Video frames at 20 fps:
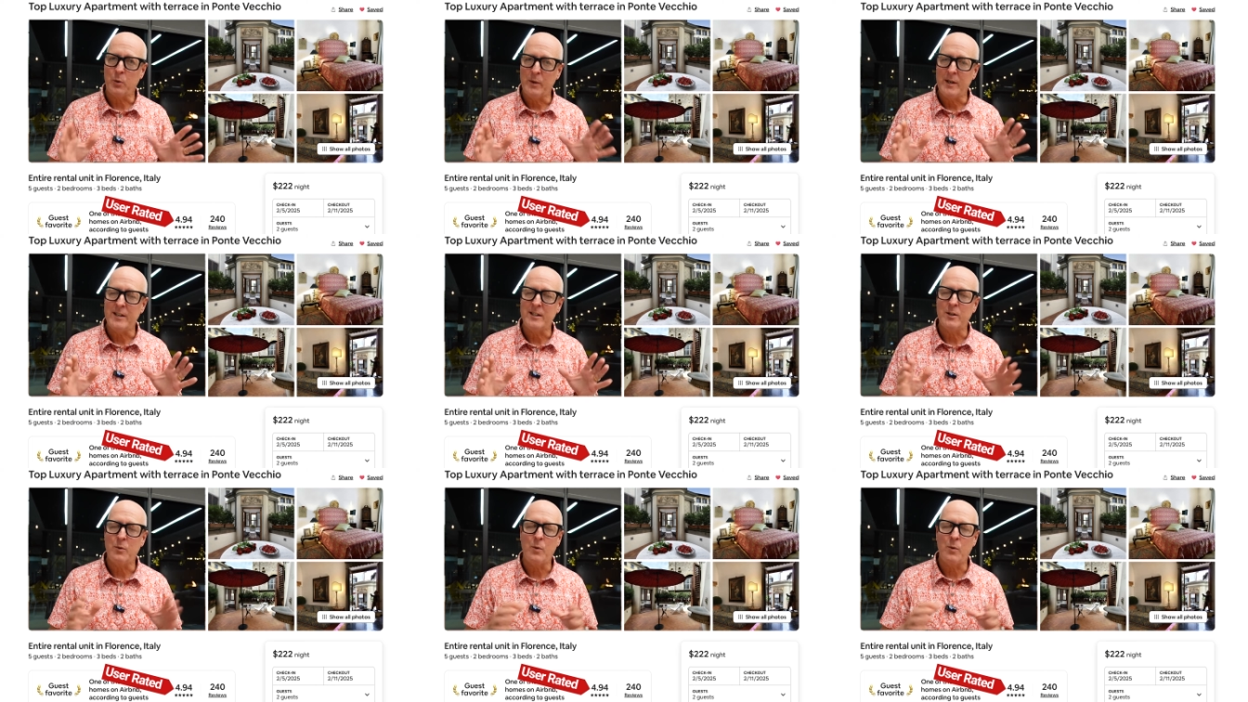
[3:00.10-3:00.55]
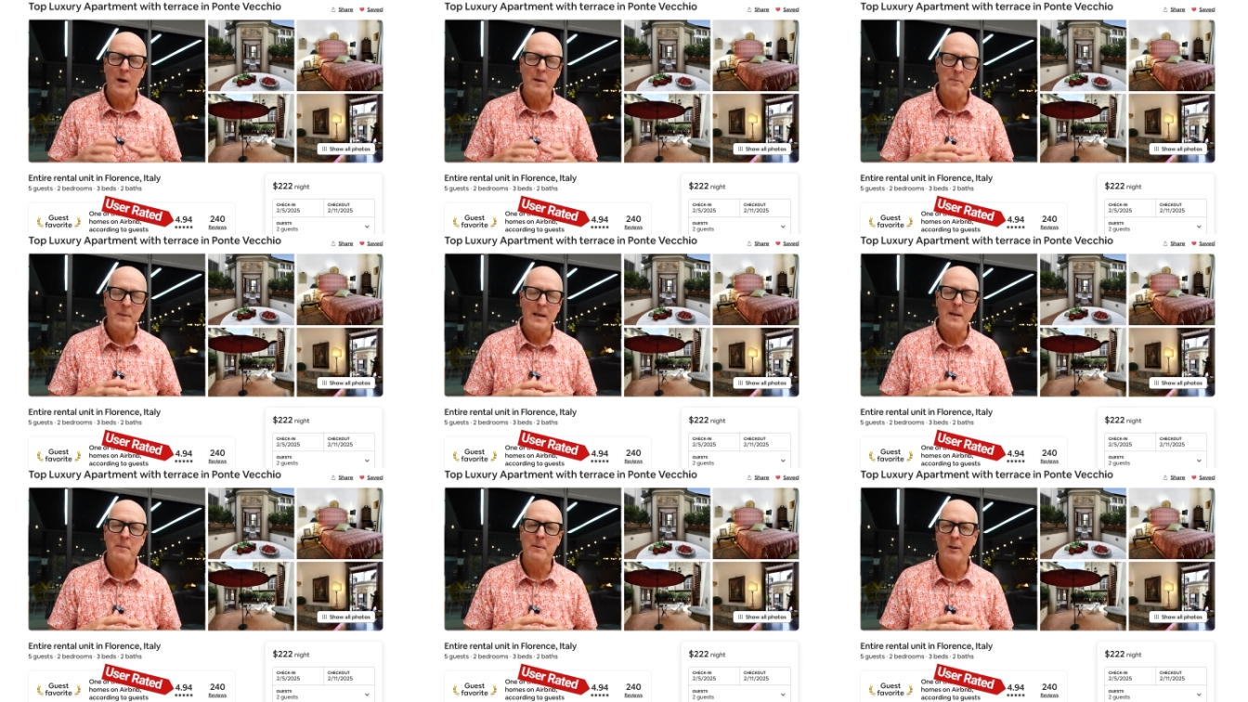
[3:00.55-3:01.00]
a reason why
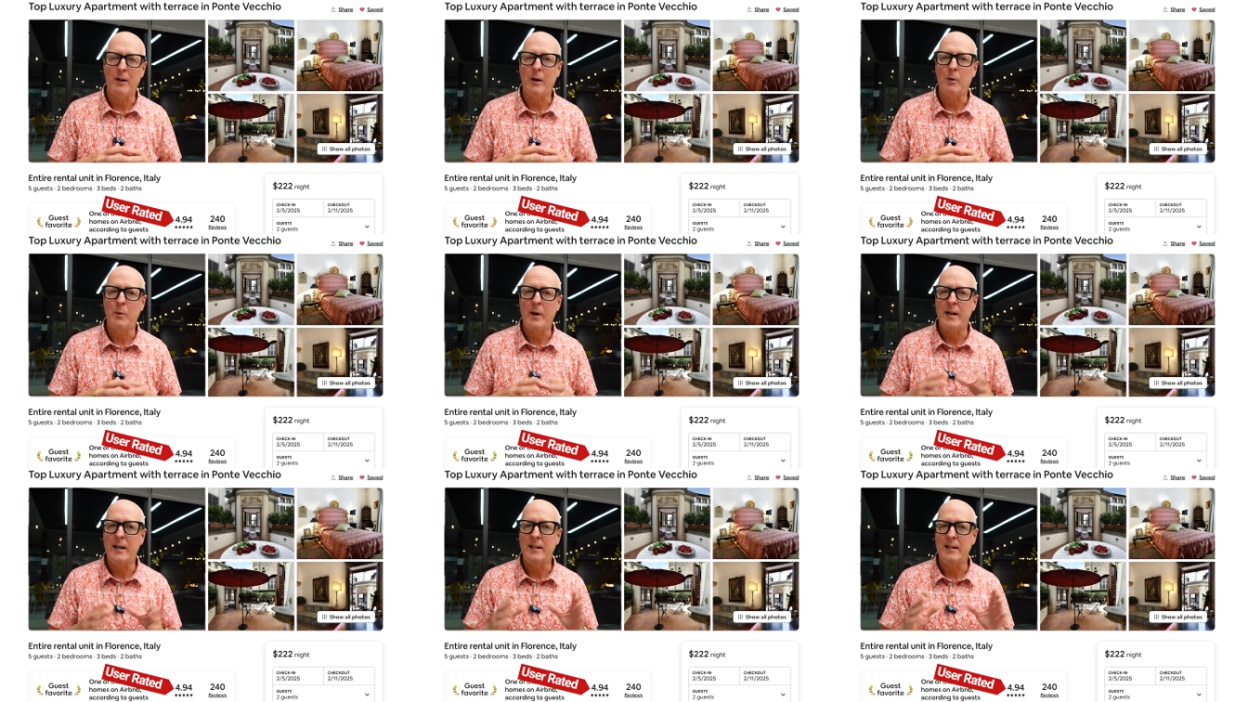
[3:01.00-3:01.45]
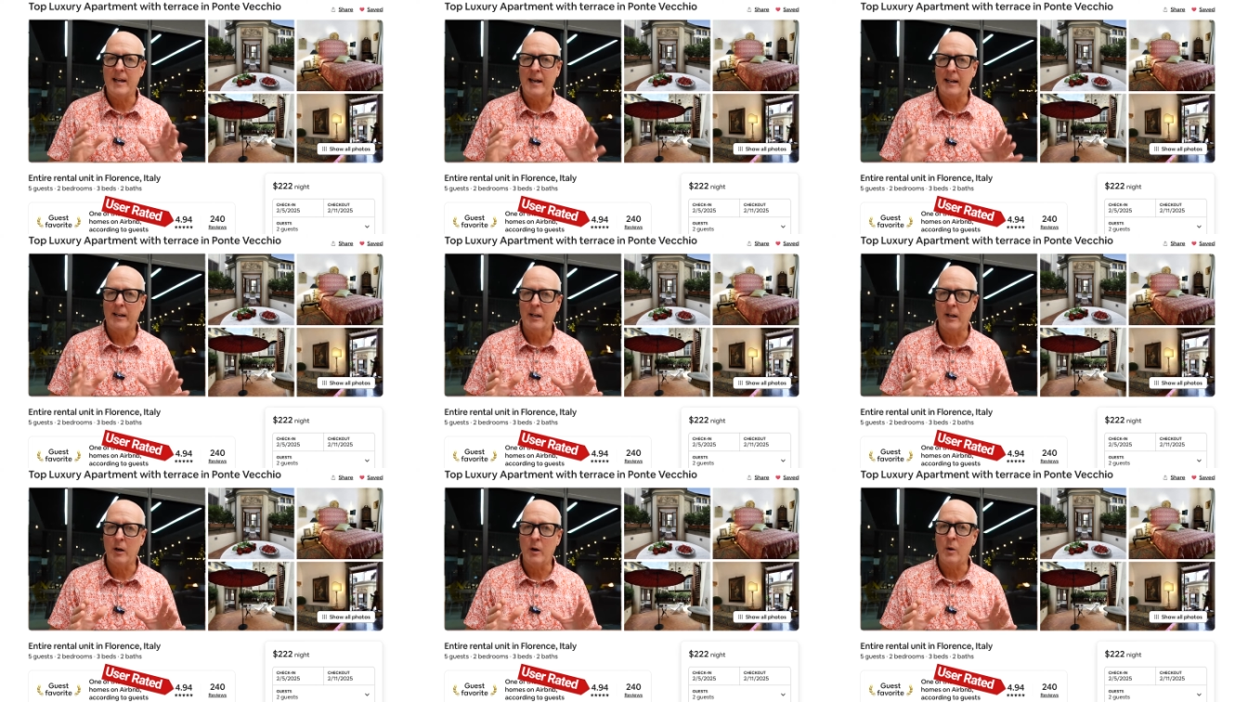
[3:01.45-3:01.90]
people are rating
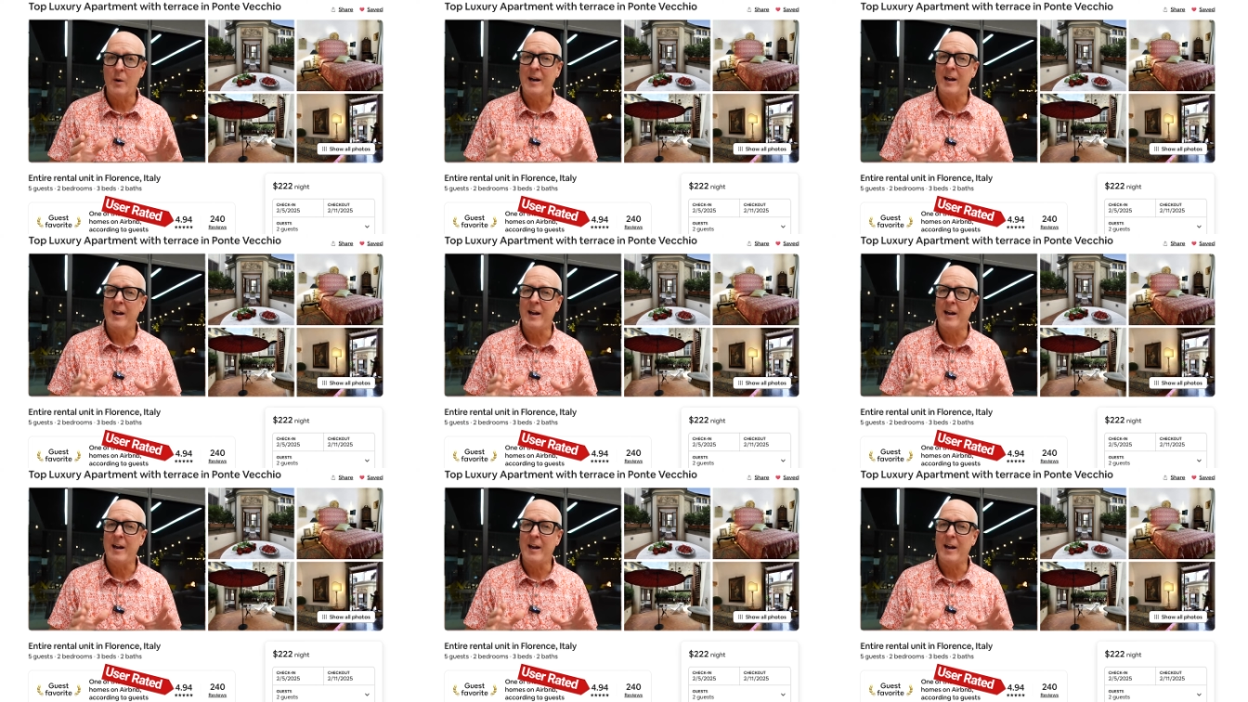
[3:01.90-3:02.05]
that low.